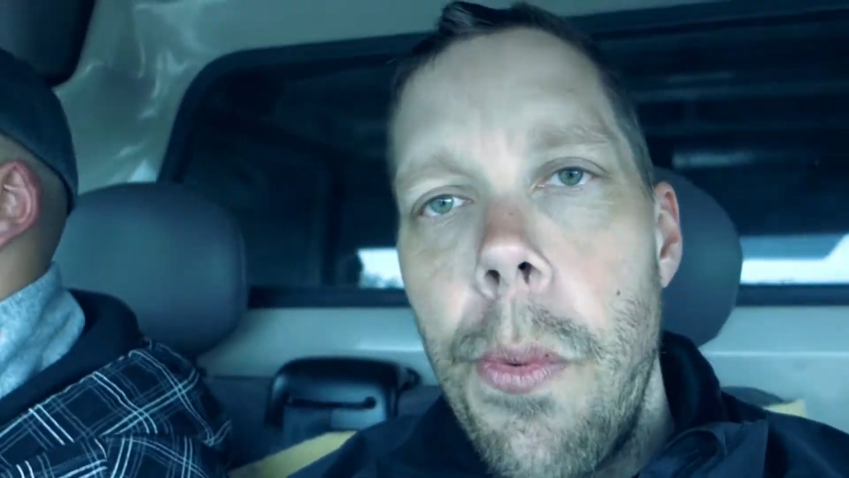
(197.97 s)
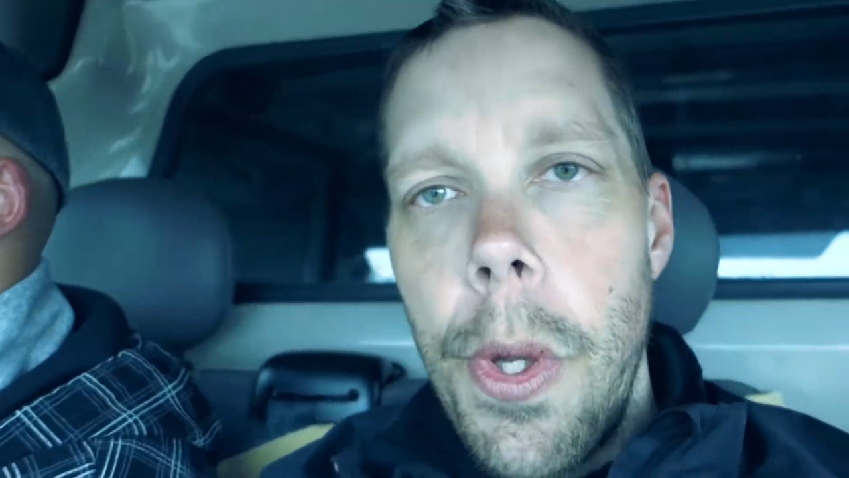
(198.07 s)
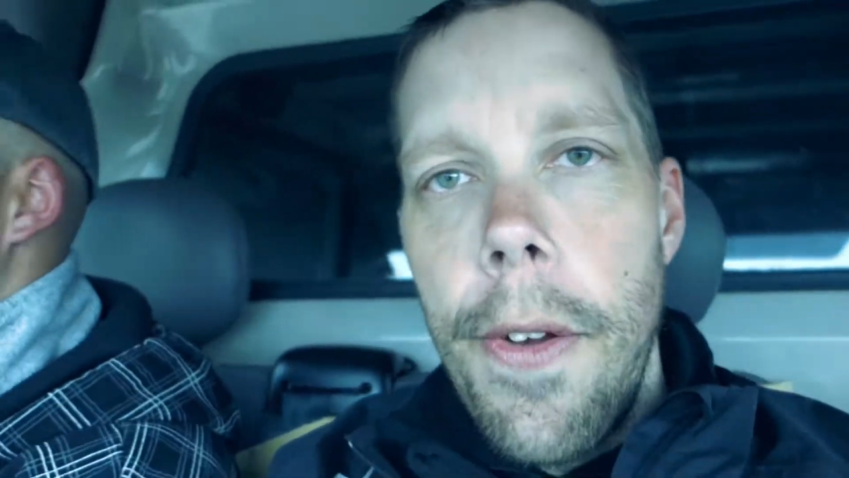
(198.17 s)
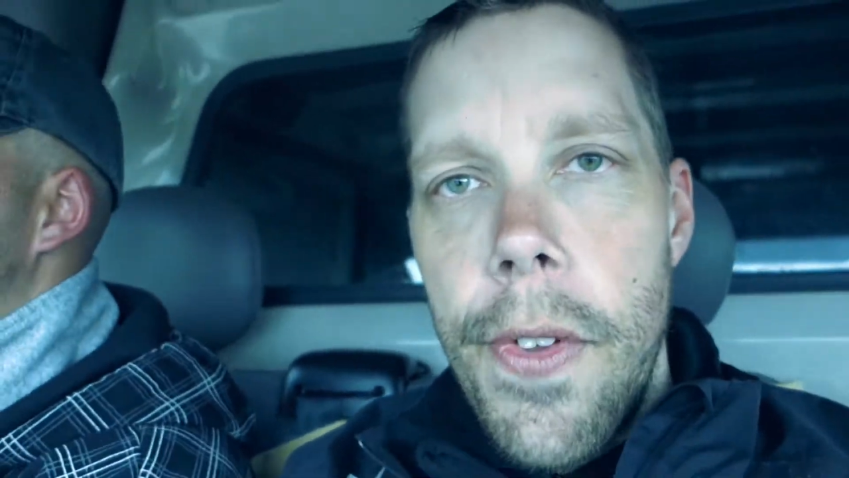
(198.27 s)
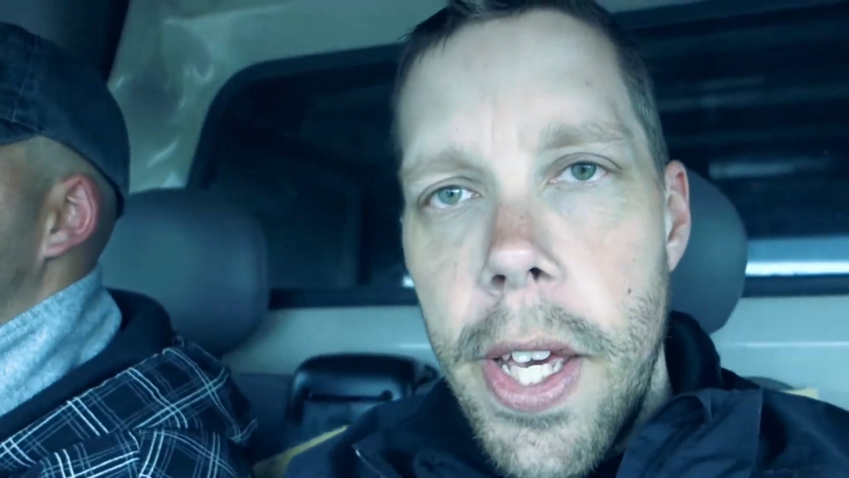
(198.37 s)
it
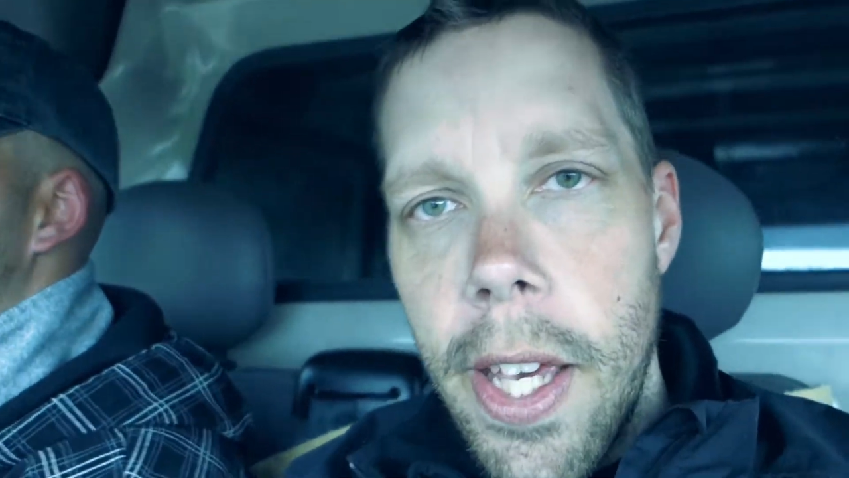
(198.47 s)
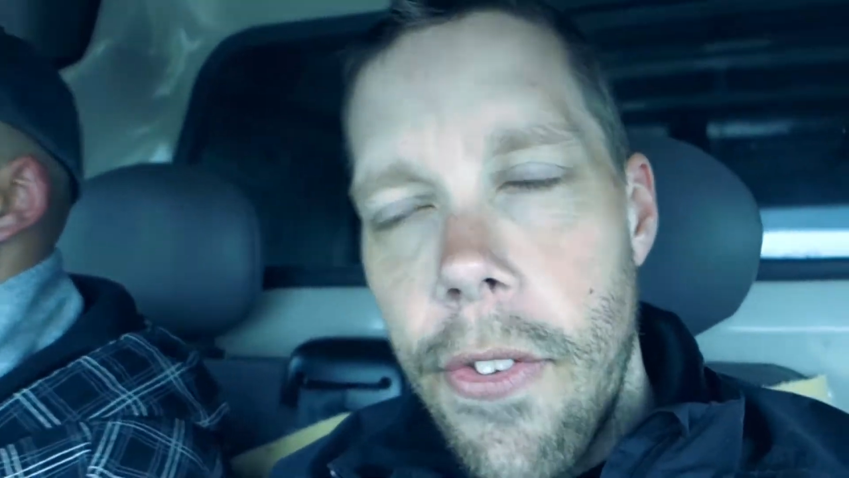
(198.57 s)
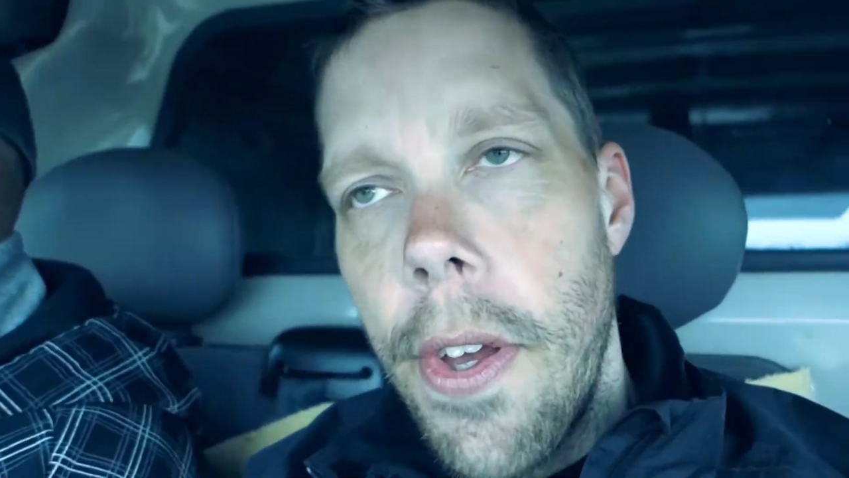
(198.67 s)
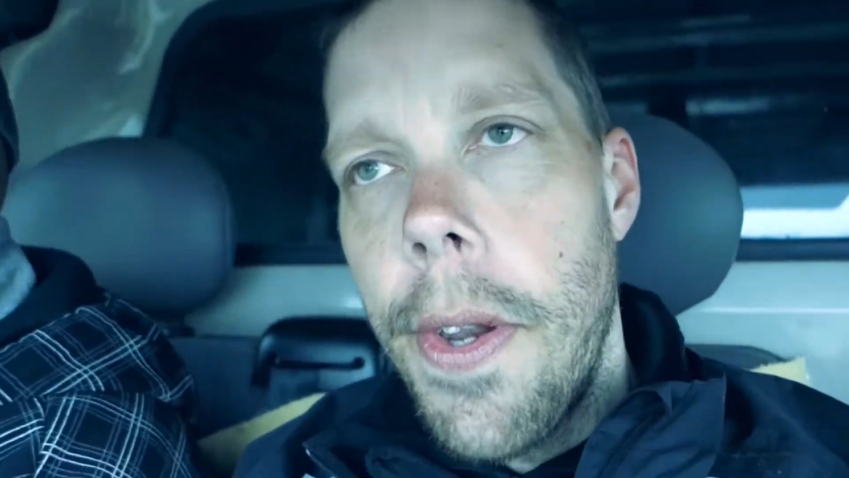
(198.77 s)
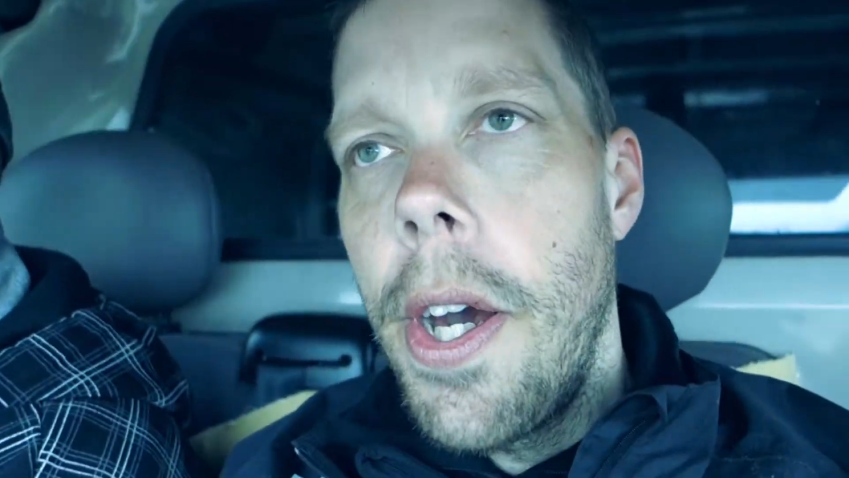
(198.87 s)
would have taken
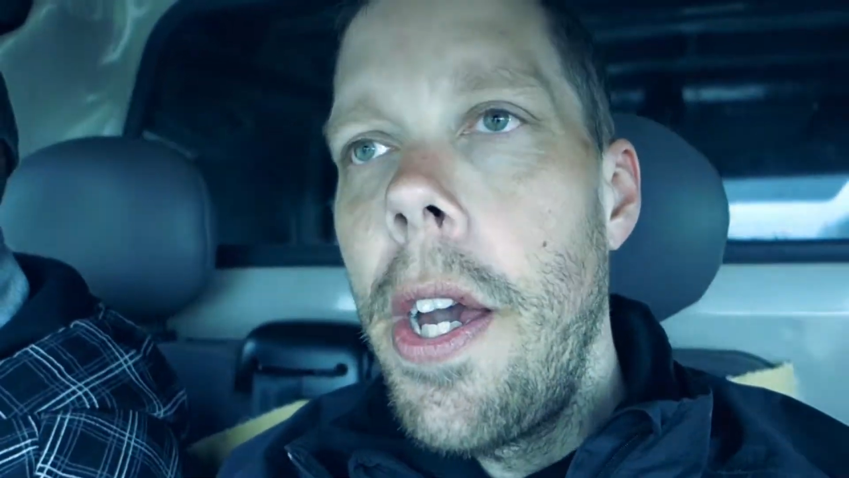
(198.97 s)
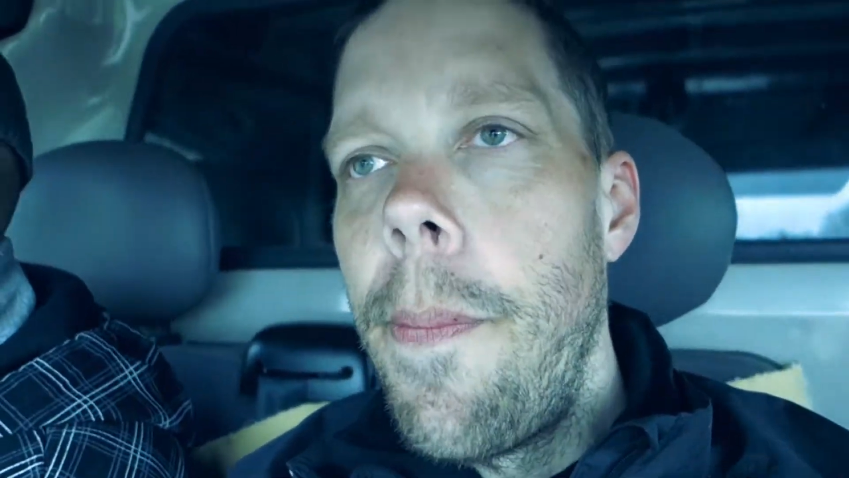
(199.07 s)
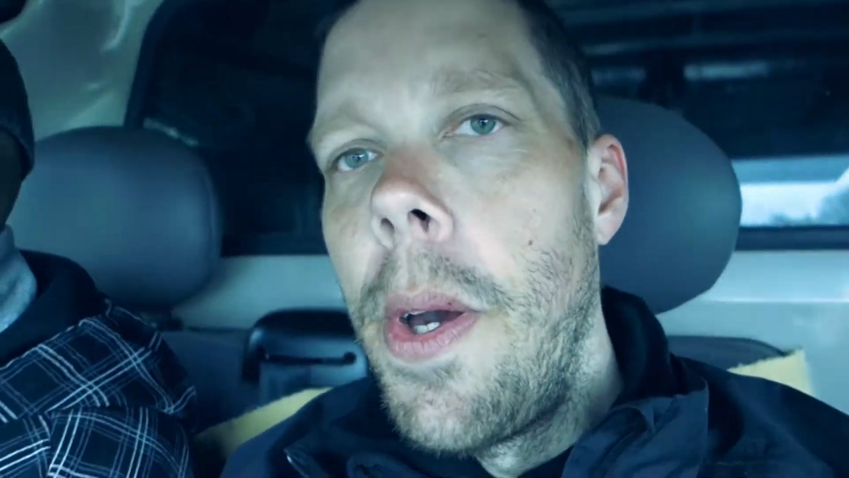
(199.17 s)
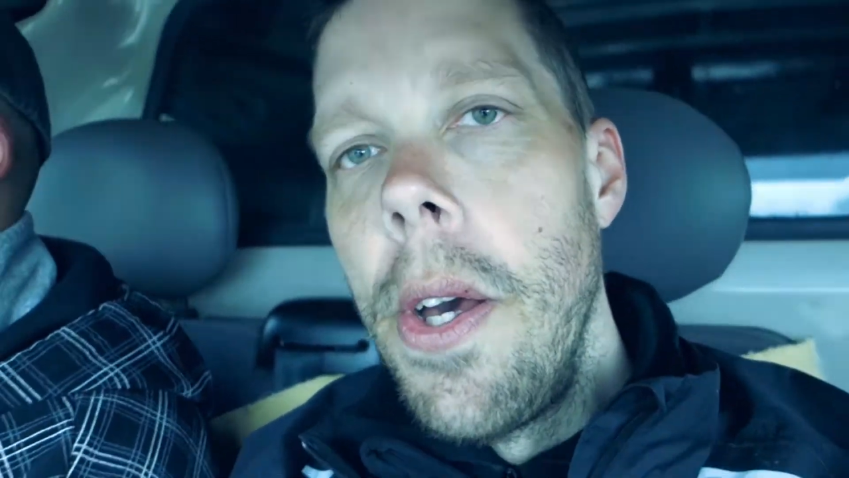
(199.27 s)
some time.